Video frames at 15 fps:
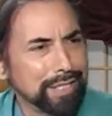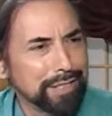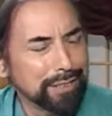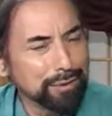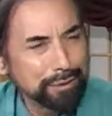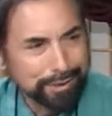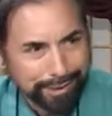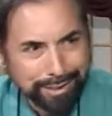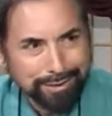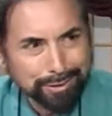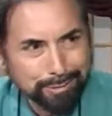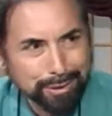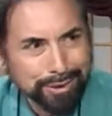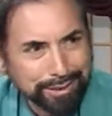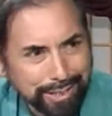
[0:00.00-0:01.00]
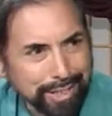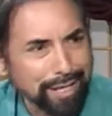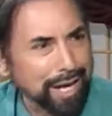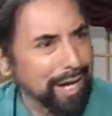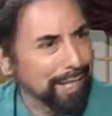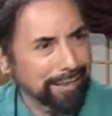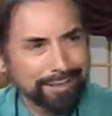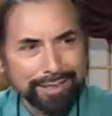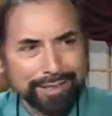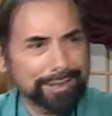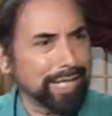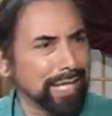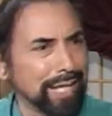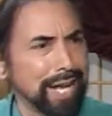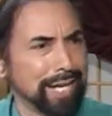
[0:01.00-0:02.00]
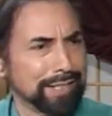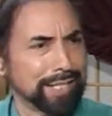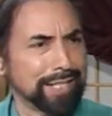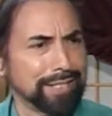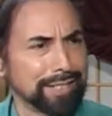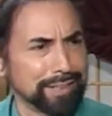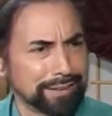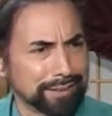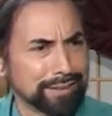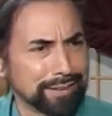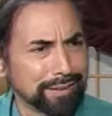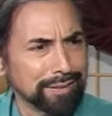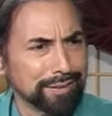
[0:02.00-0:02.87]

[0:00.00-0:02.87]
you hear the word Selah. It says Selah at the end of this.